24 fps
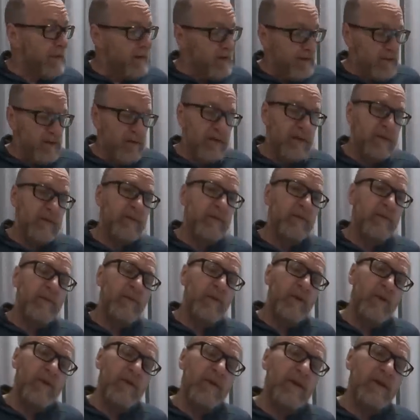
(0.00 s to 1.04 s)
so that
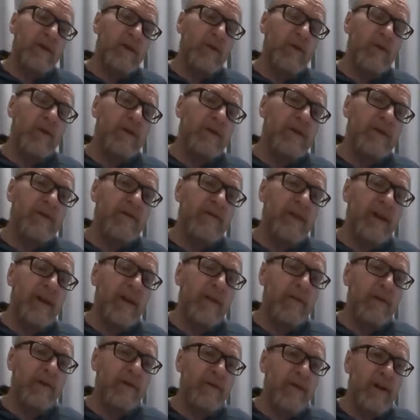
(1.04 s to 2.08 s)
over the course of a
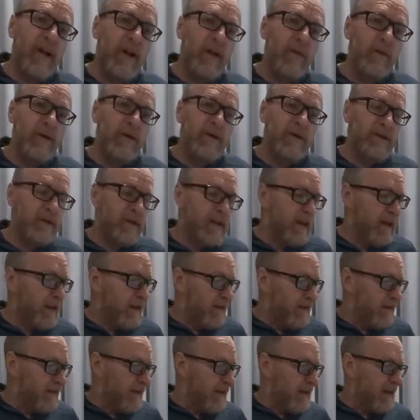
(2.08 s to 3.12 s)
number of hours,
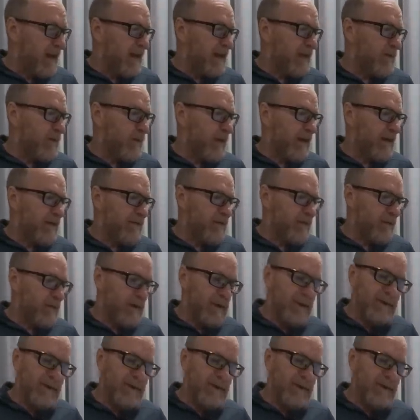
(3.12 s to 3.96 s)
the light went from